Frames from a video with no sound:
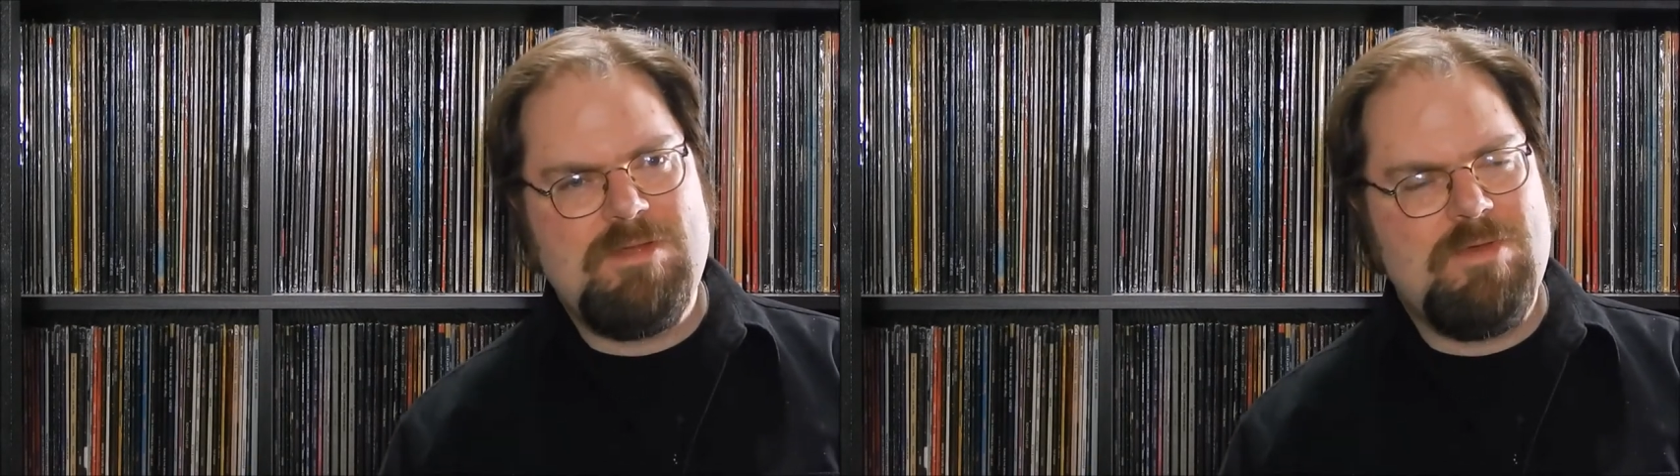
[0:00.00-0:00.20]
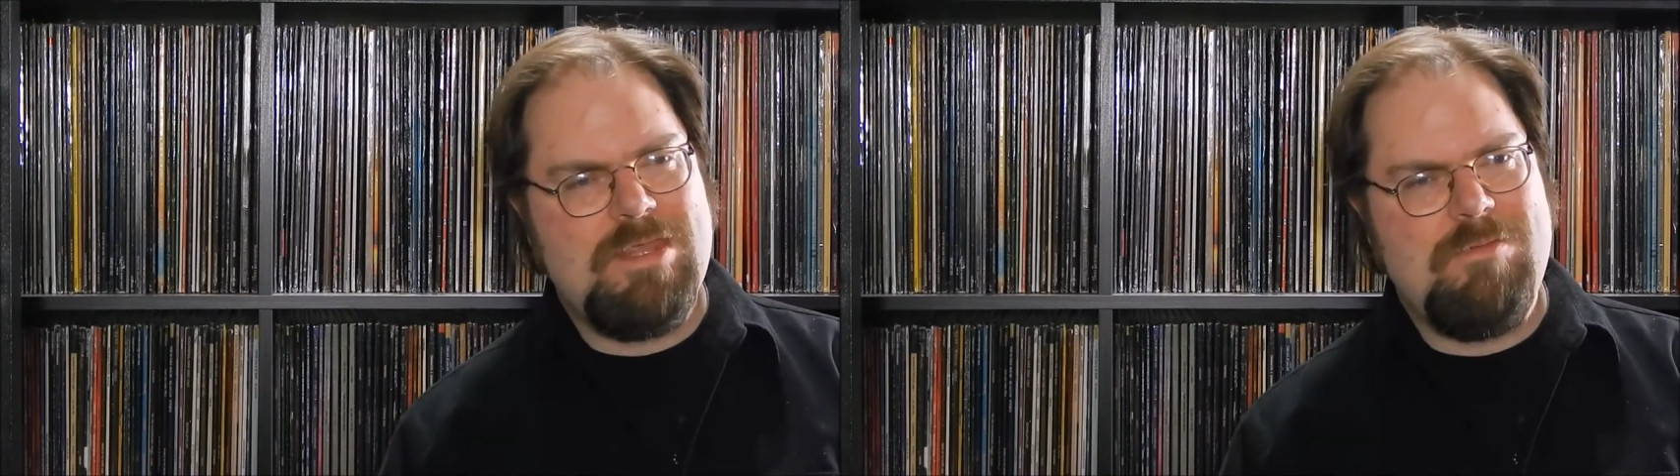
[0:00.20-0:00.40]

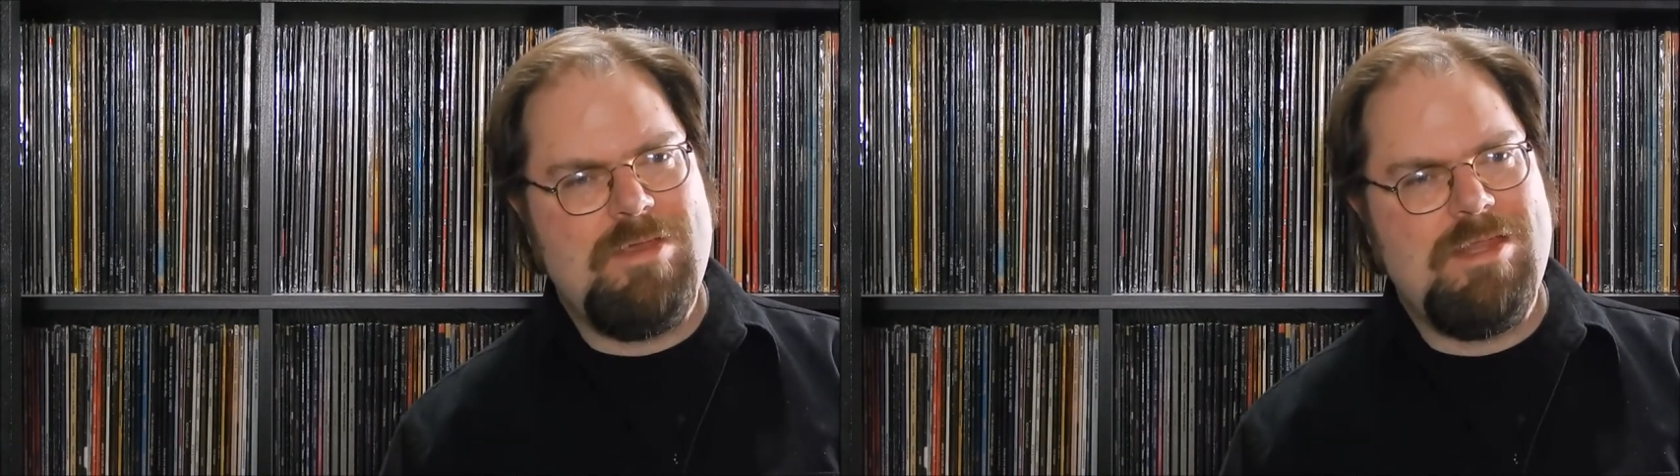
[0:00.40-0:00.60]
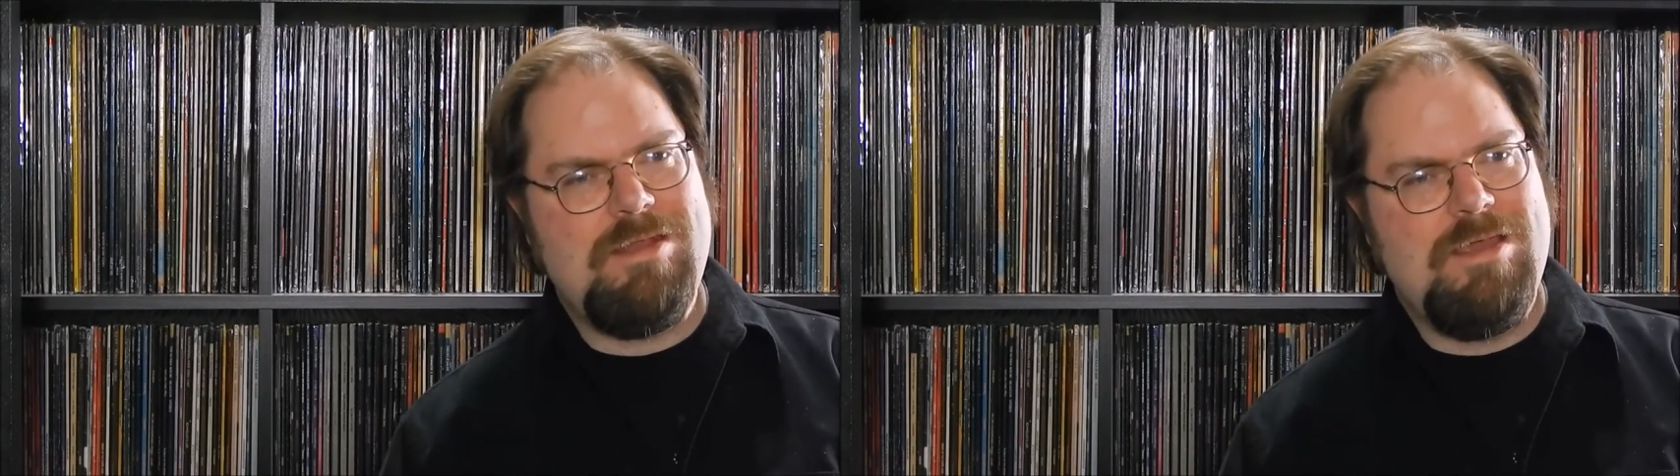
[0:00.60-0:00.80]
between them
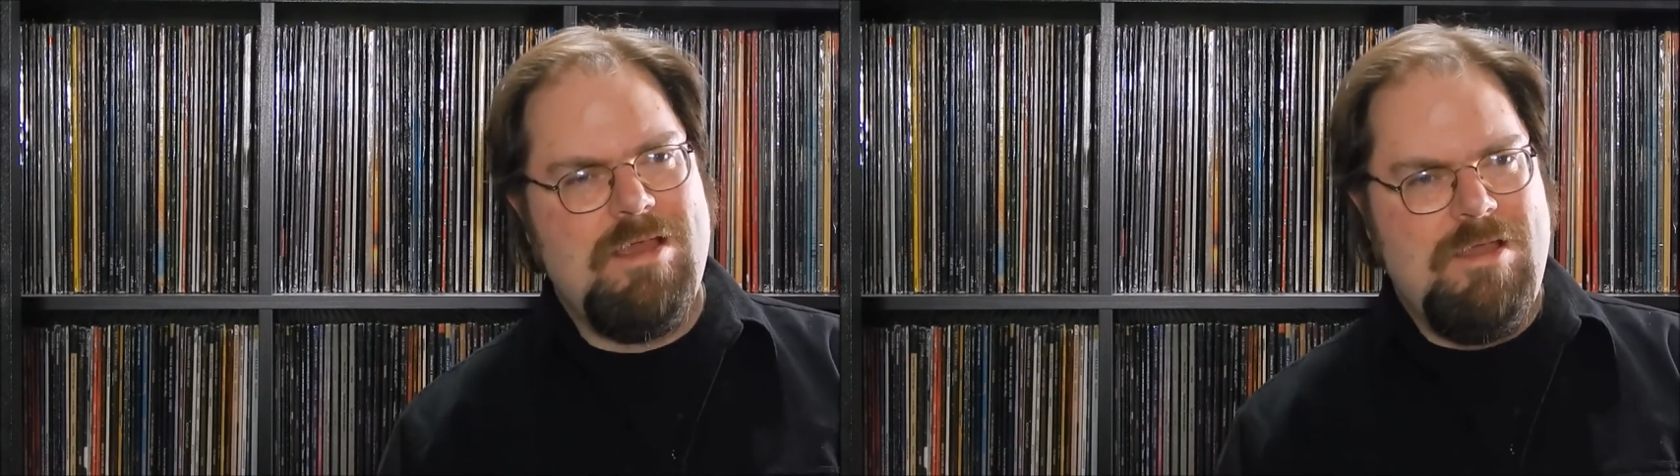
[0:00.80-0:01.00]
and